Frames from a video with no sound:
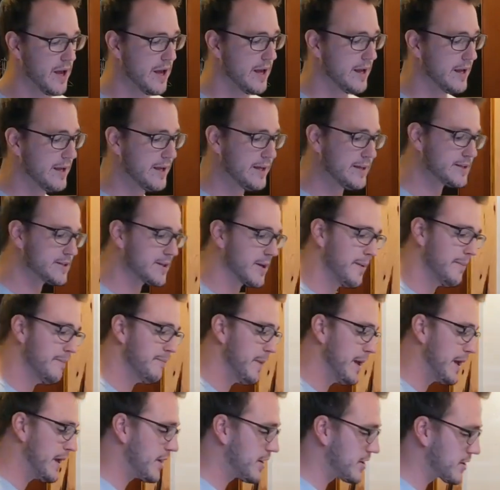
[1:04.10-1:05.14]
is
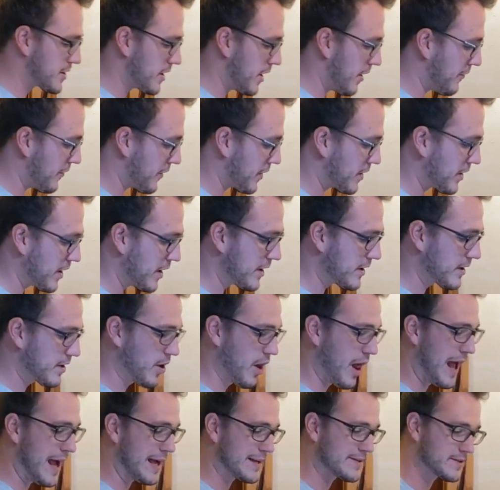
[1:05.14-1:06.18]
make yourself a good
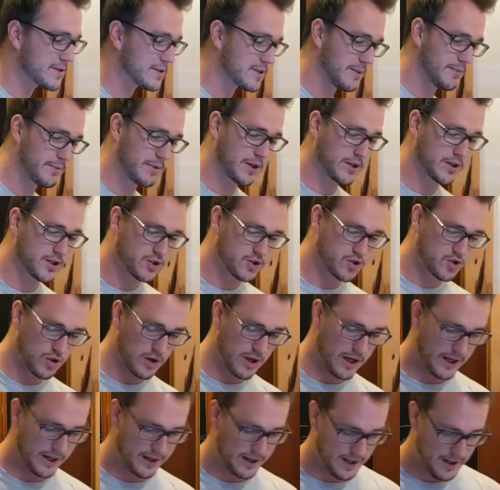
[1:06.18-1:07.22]
glass of something to
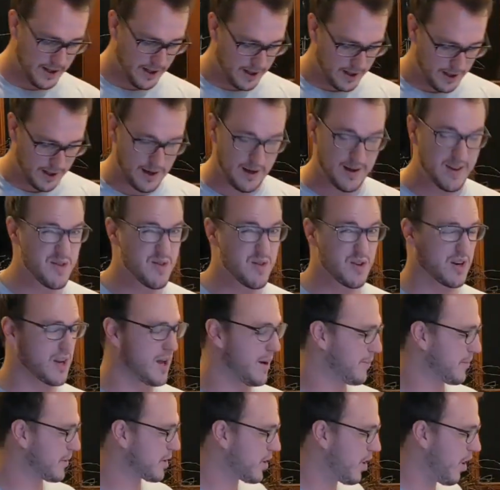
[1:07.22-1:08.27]
drink, either a cup
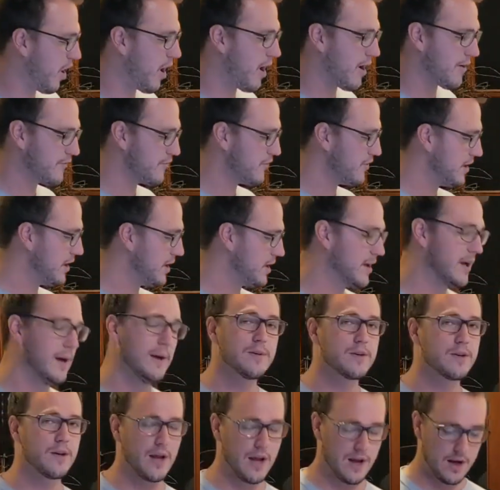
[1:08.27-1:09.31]
of coffee.
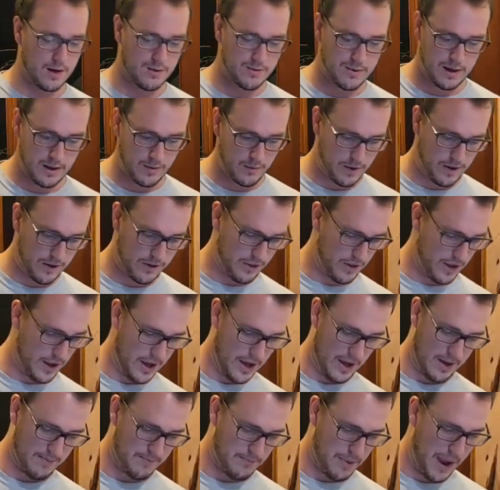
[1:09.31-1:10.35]
Tonight I went with
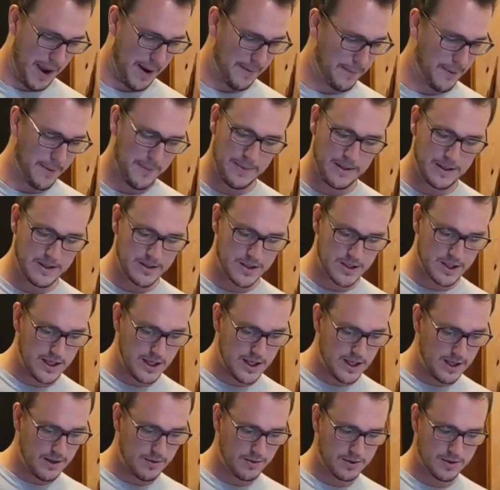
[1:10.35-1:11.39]
a peppermint
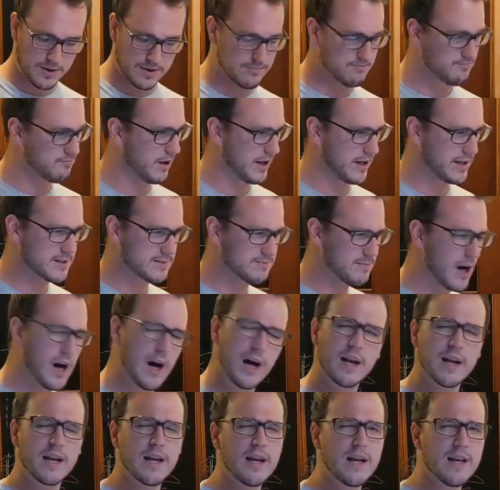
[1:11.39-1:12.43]
tea with like some
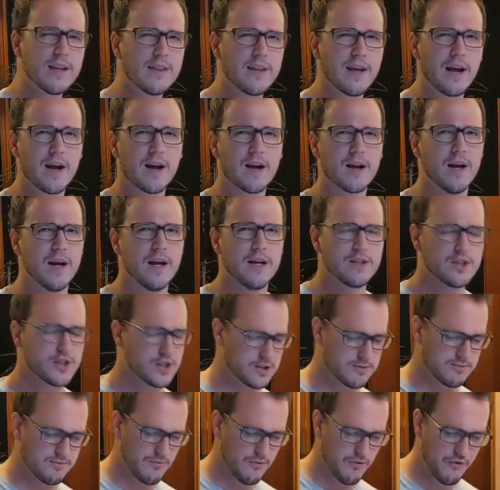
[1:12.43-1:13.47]
honey in there. Just
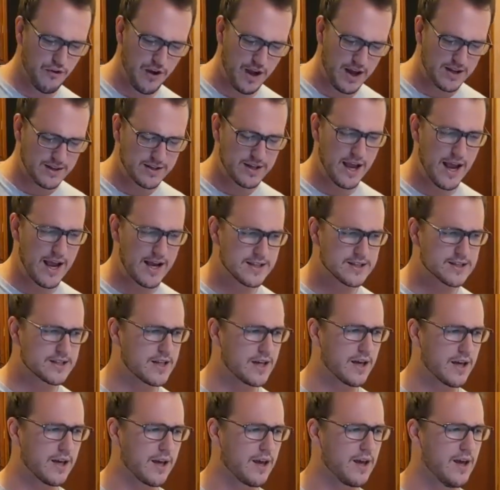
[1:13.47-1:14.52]

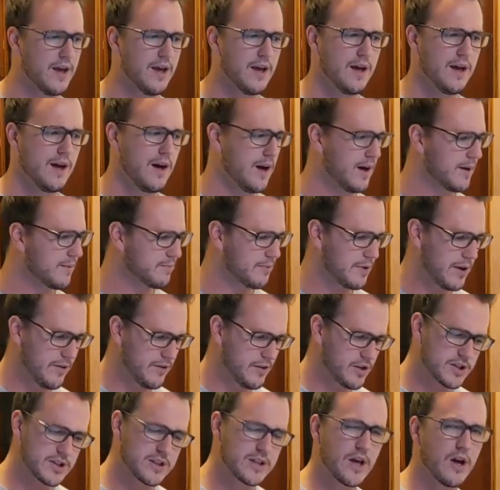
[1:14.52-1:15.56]
fantastic. Give
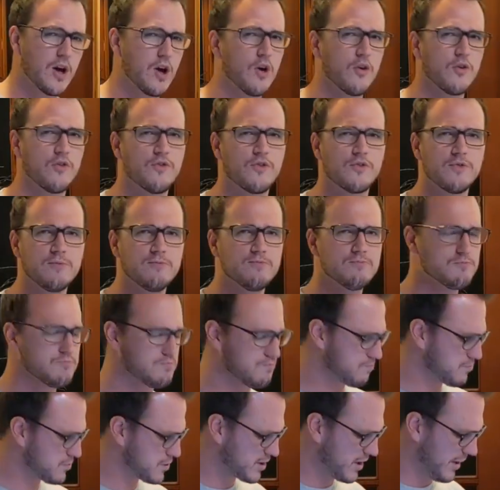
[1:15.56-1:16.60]
yourself
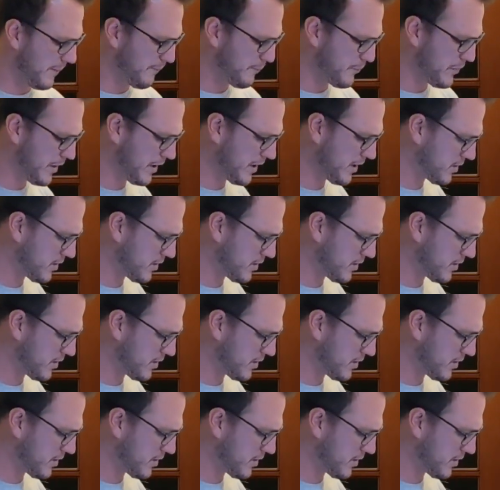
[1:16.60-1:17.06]
something